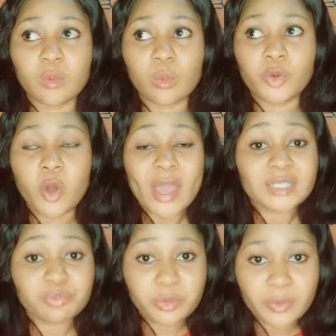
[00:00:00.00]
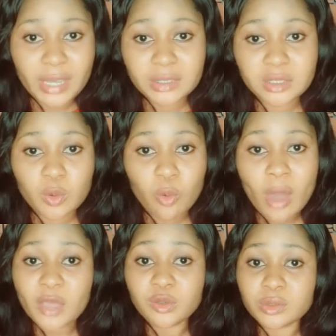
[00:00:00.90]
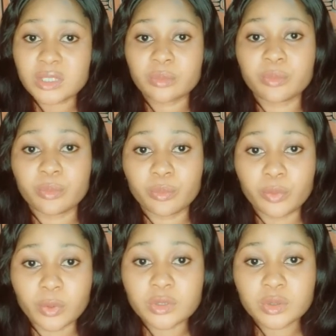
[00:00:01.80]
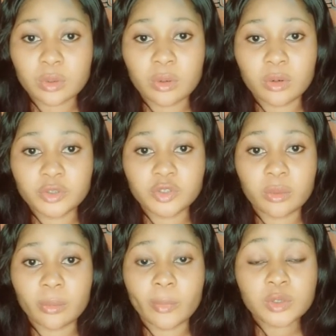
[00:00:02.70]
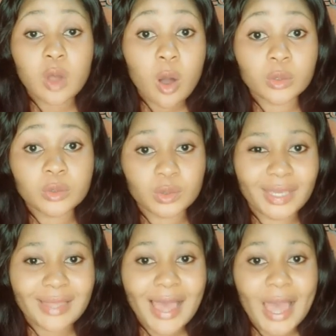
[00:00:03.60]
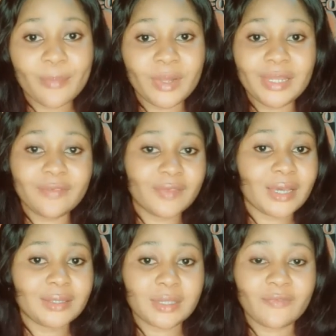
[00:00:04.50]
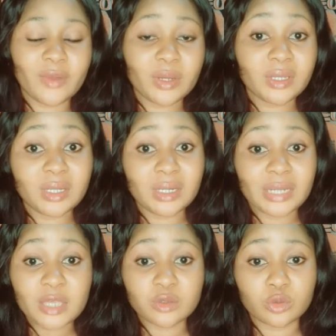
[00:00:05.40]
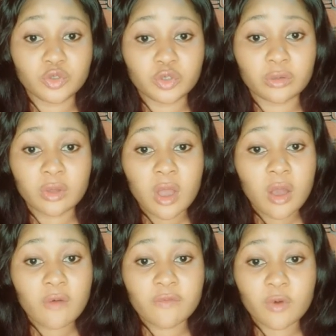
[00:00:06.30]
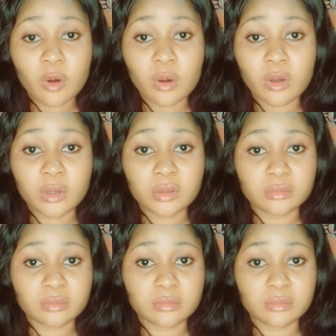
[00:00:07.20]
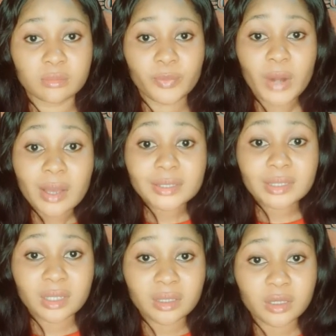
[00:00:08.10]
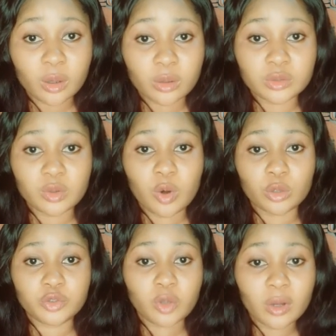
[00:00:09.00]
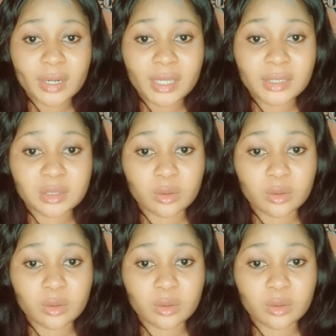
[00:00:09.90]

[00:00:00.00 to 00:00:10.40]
your experience while using Brostone lotion. But altogether, I believe that it's a very nice lotion for brown skin girls or chocolate in